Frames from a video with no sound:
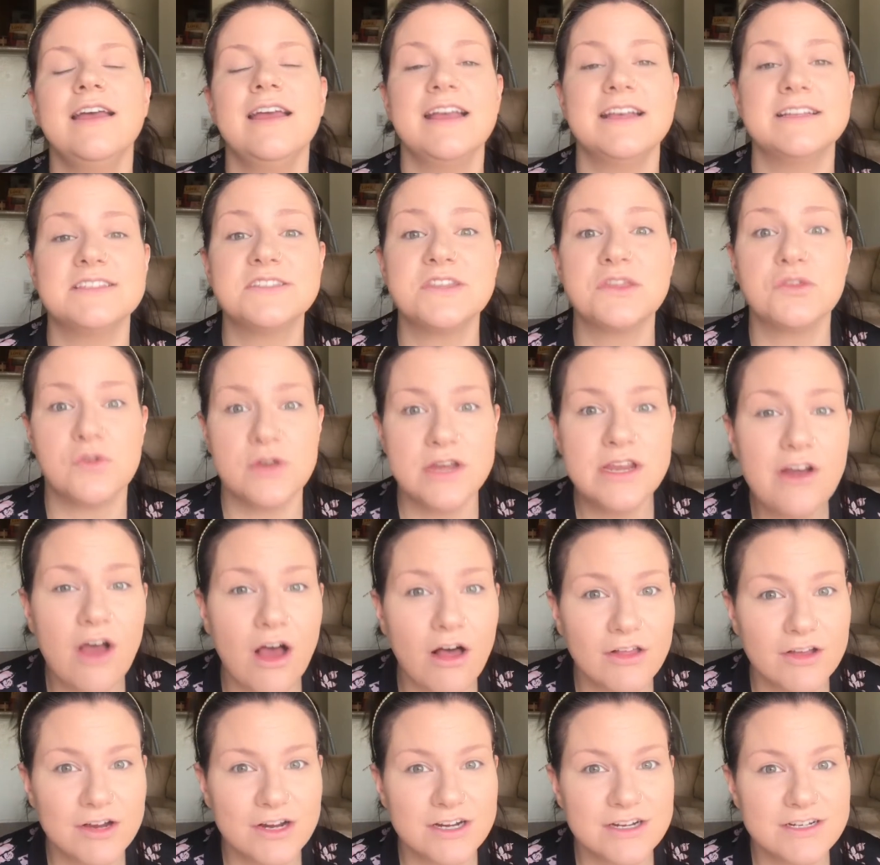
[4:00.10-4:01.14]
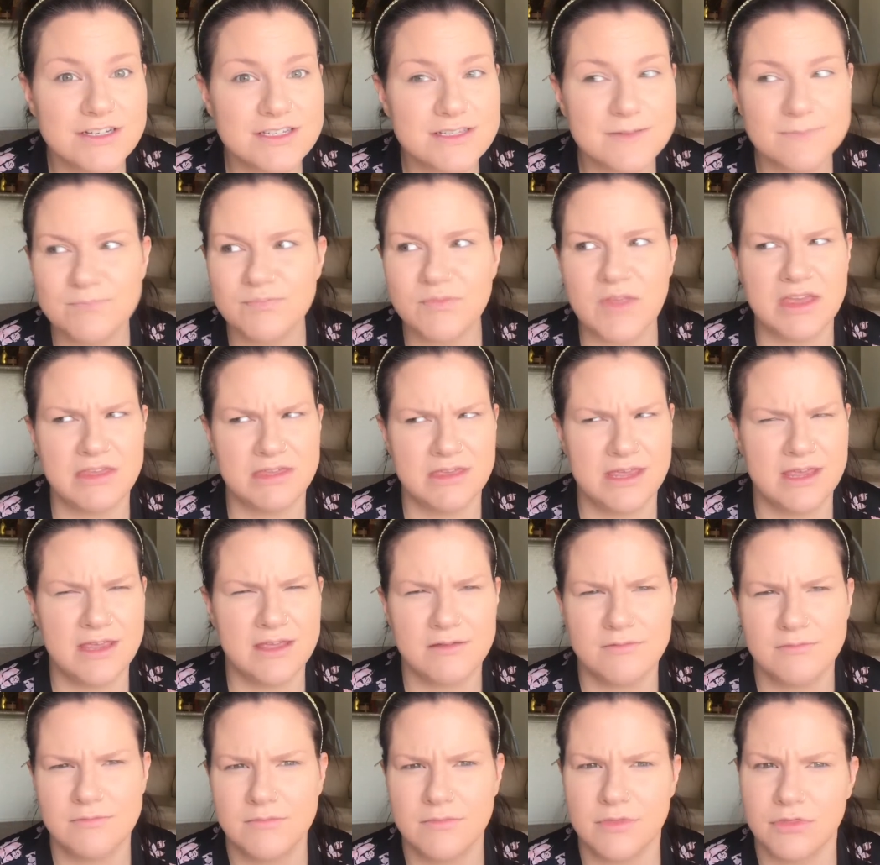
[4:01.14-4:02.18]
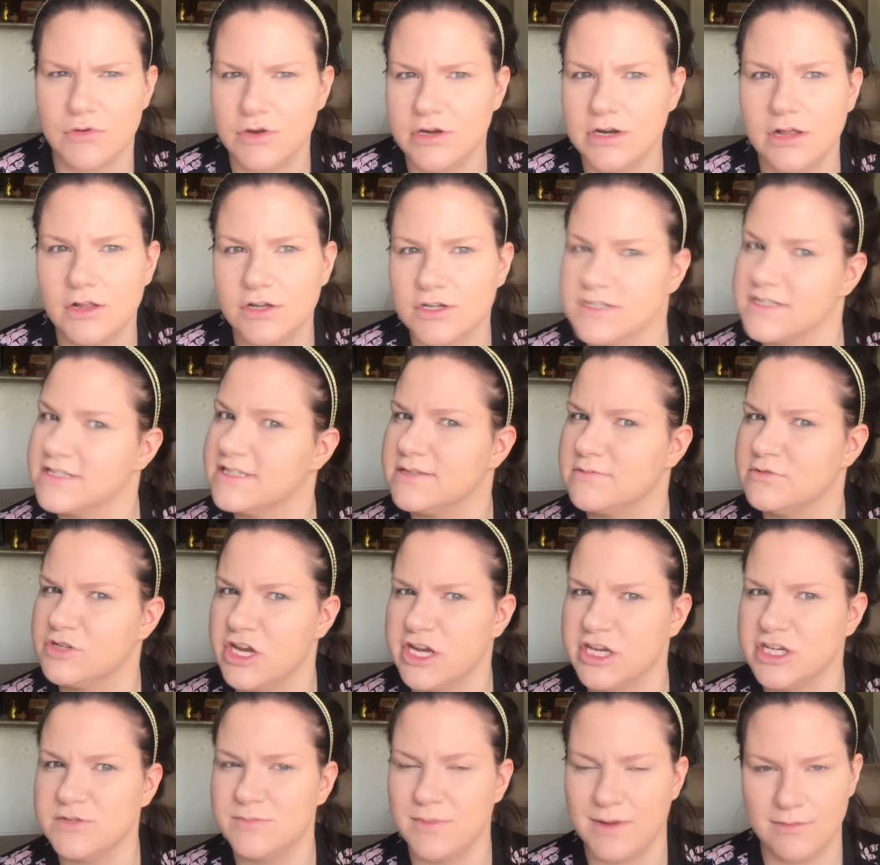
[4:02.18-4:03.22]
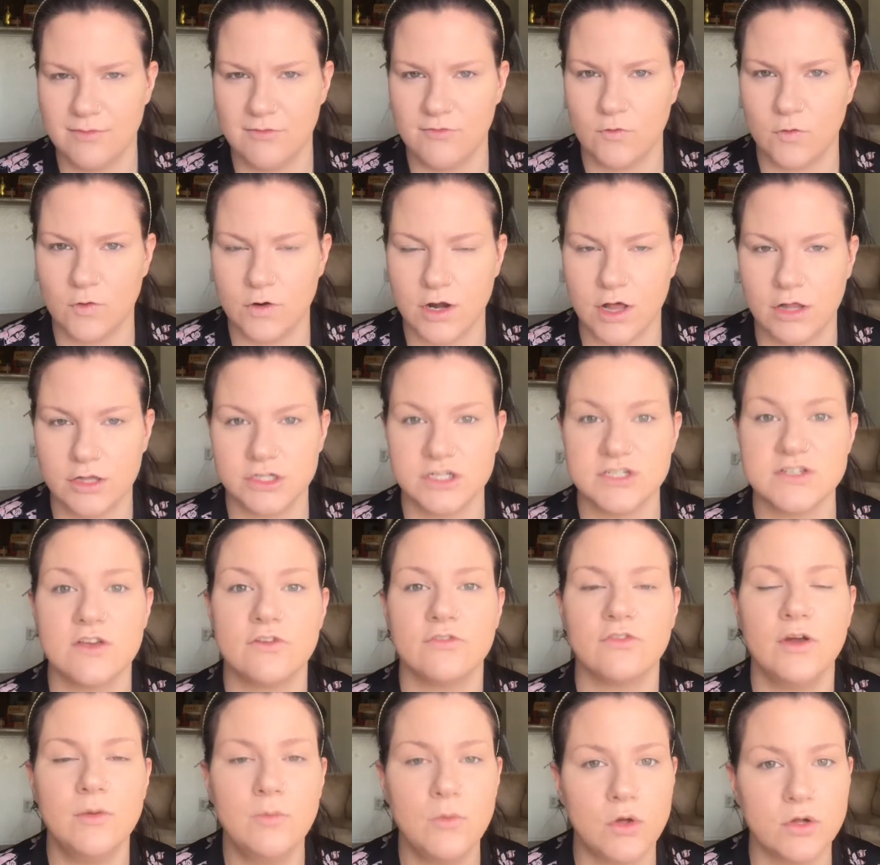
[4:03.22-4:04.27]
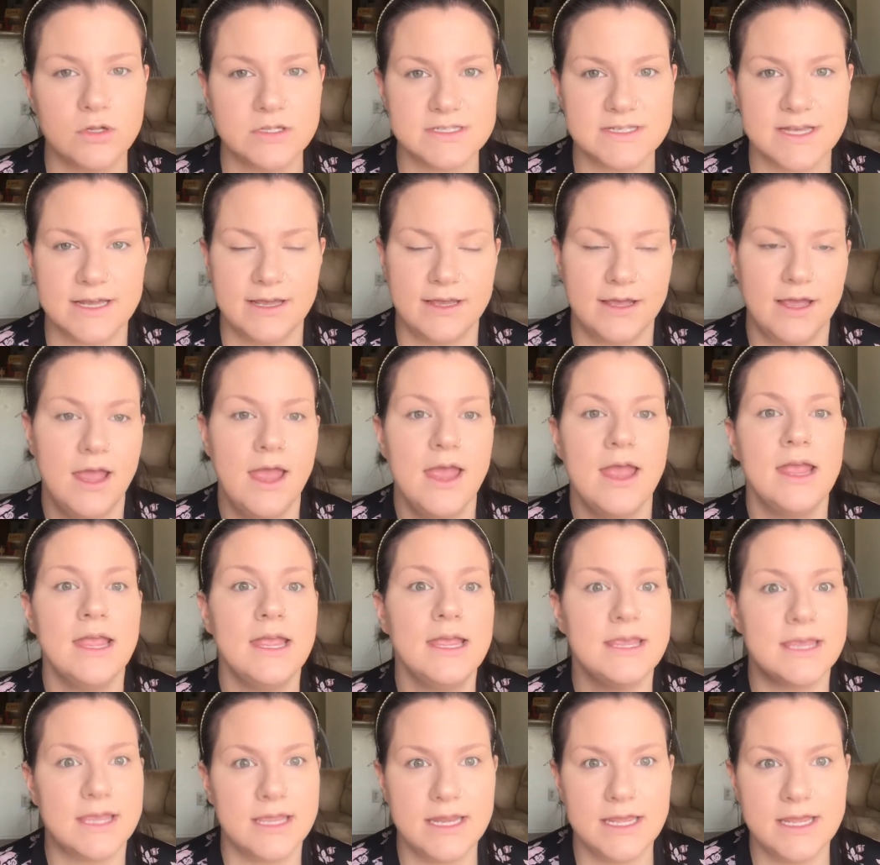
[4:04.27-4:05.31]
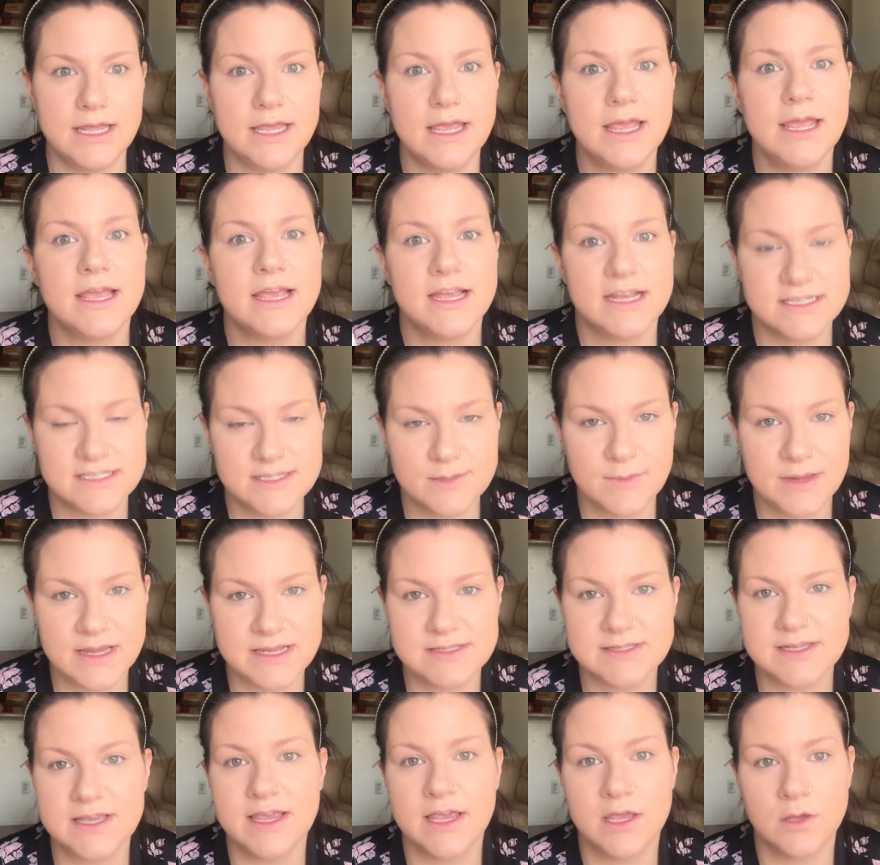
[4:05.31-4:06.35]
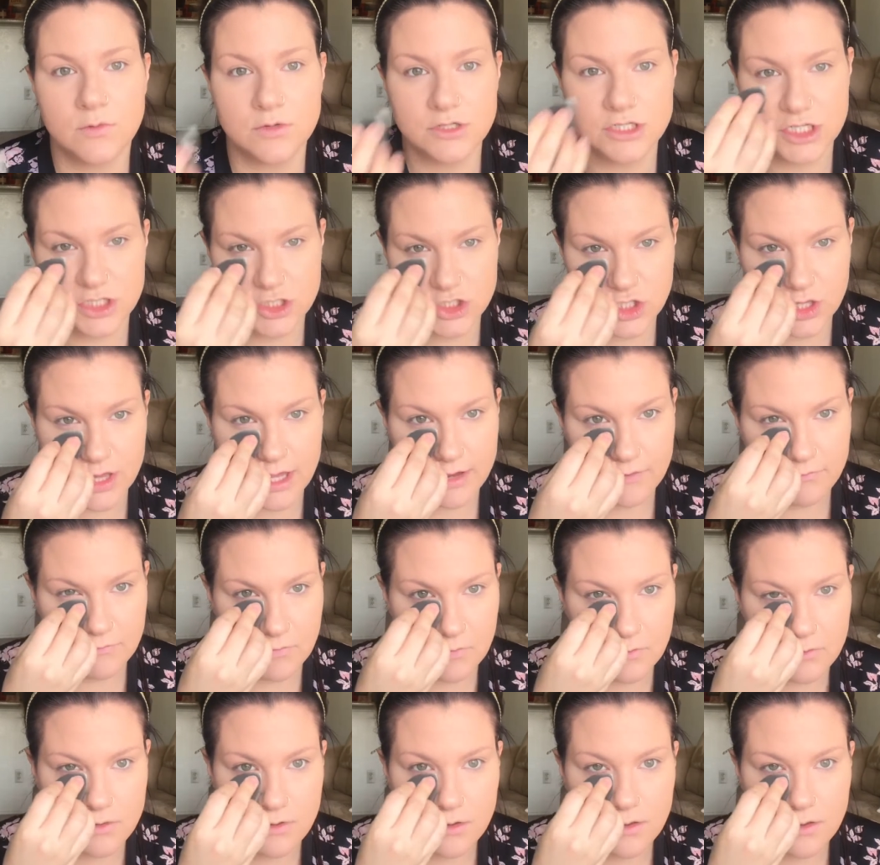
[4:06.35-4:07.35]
it's $3, I think, $3 and some change, maybe $4 from Ulta. Get it, it's amazing, it will change your life.